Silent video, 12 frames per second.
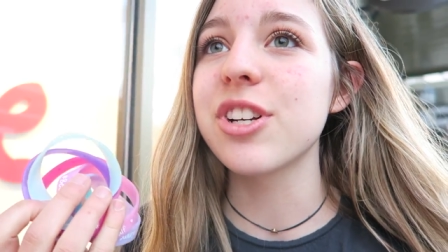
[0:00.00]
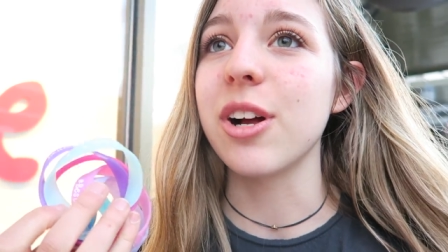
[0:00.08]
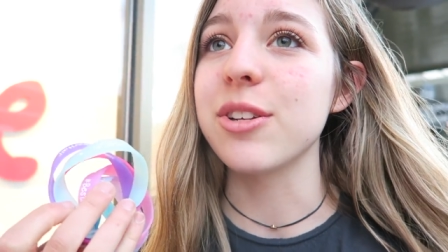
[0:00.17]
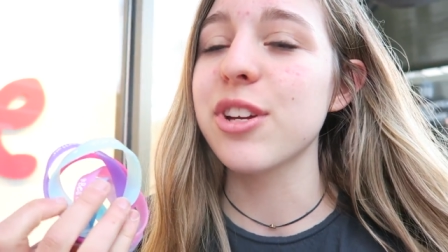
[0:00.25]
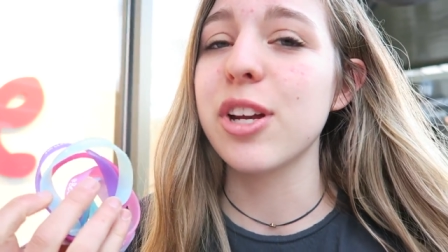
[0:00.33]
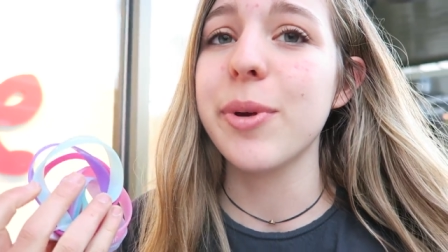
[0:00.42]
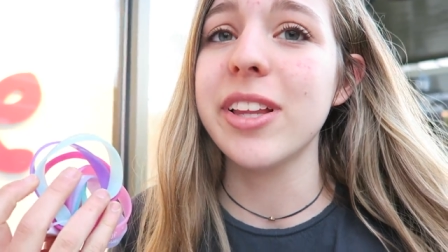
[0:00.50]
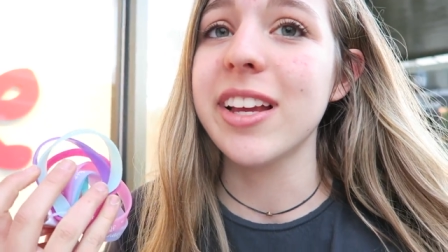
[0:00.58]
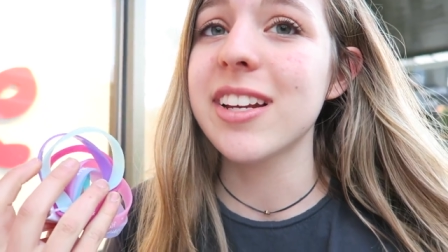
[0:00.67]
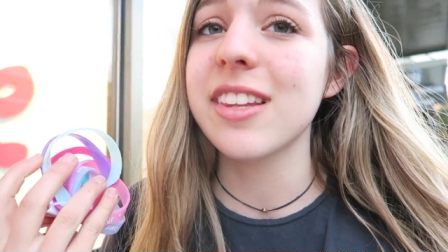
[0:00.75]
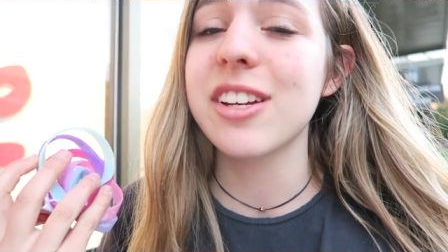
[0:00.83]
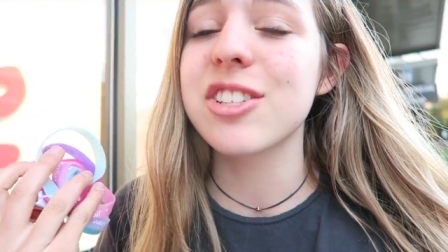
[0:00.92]
They're also going to be
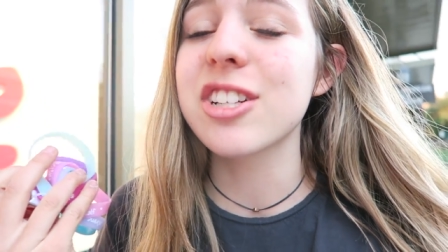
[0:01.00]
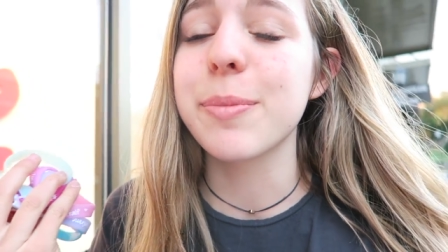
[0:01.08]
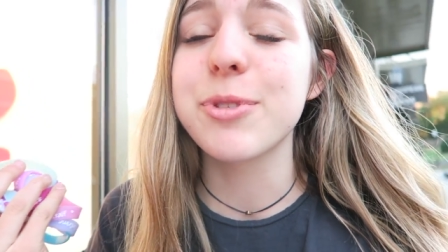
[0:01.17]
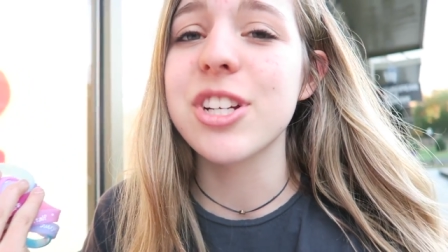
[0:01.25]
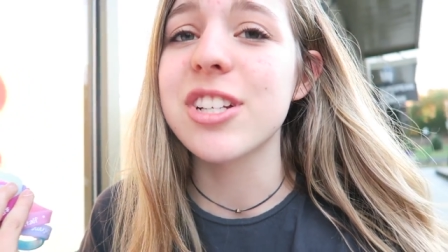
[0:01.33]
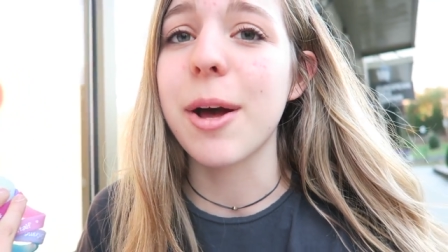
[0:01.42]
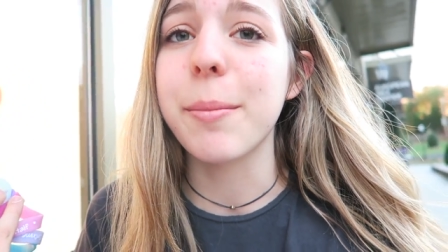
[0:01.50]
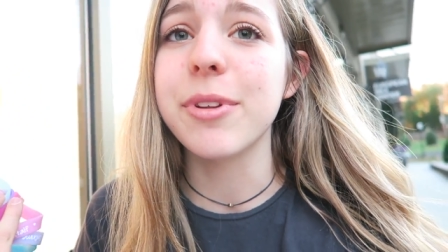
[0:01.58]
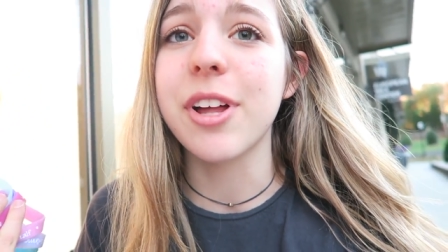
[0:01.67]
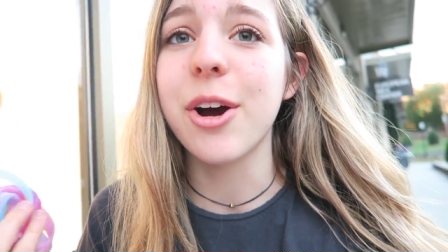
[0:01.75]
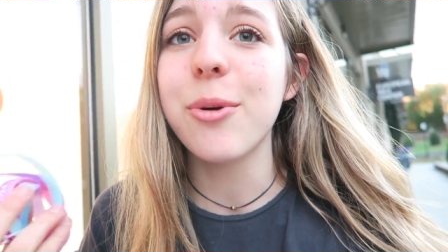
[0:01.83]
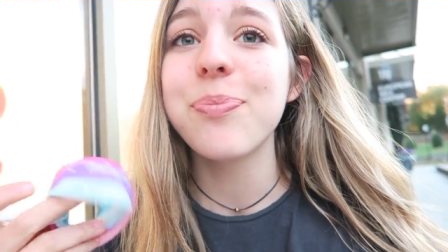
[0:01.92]
linked in the description down
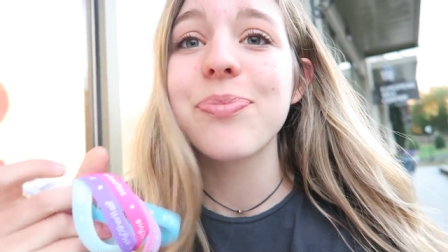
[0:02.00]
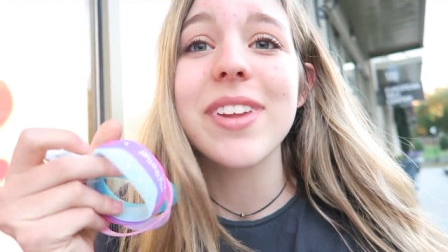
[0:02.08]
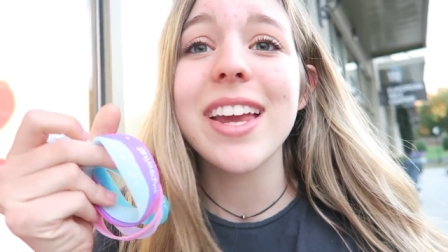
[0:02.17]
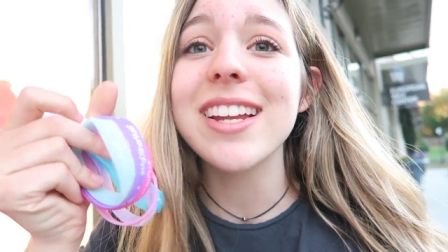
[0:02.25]
below.